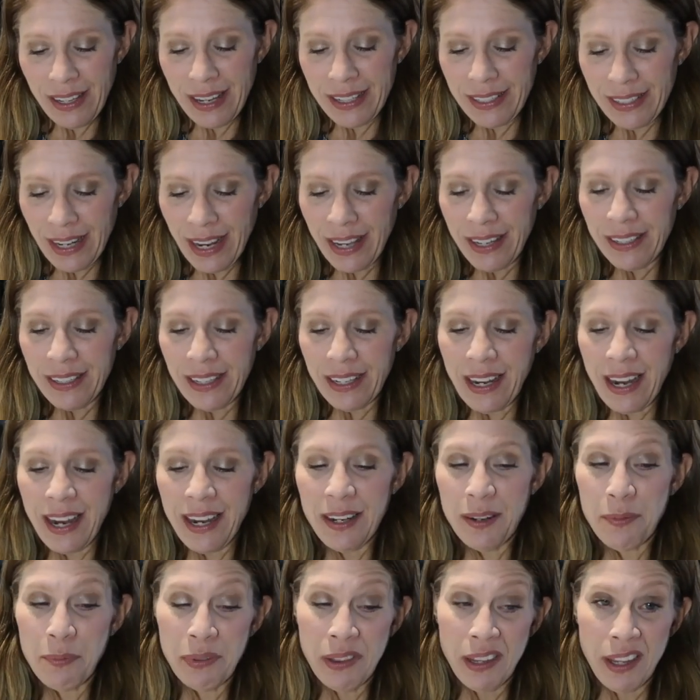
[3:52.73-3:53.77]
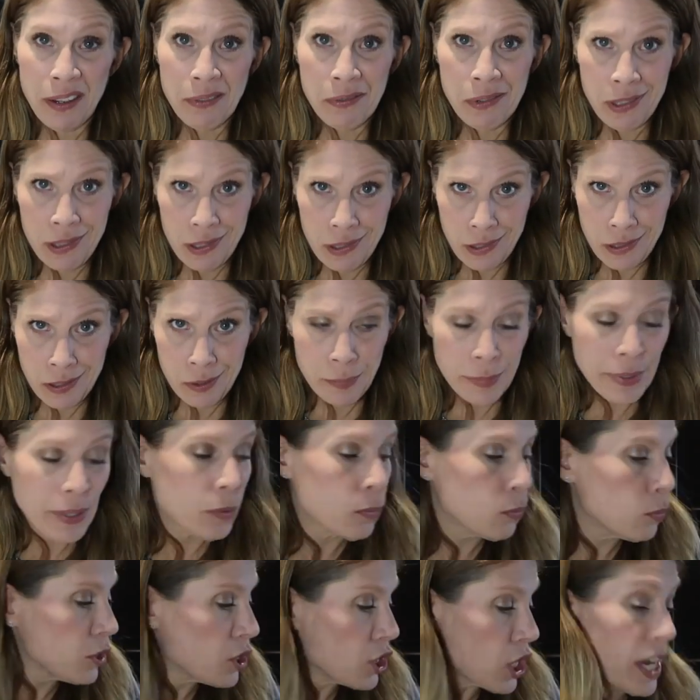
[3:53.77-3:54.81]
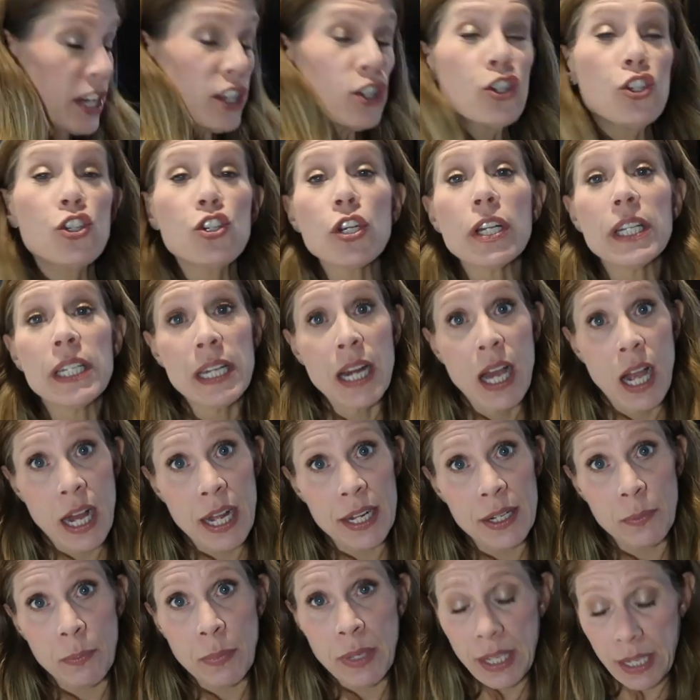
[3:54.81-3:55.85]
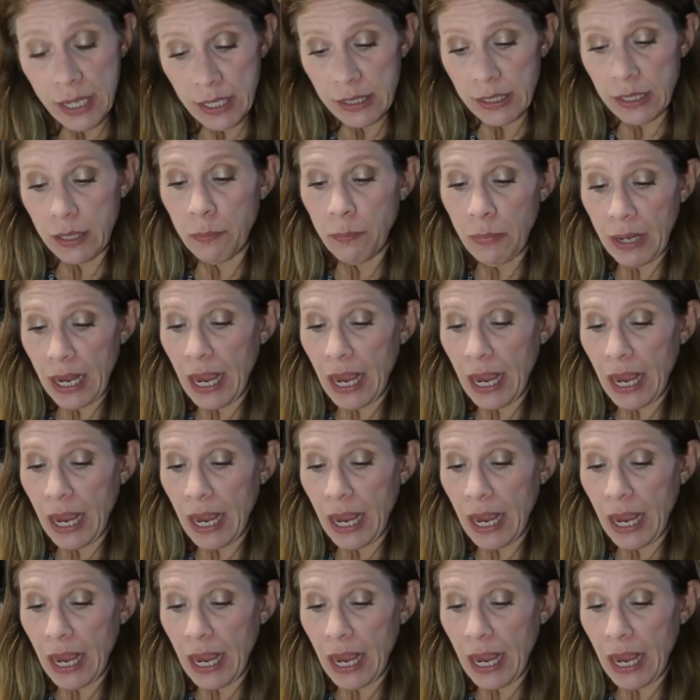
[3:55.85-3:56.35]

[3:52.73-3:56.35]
I tend to kind of play with a little bit, which I should not, because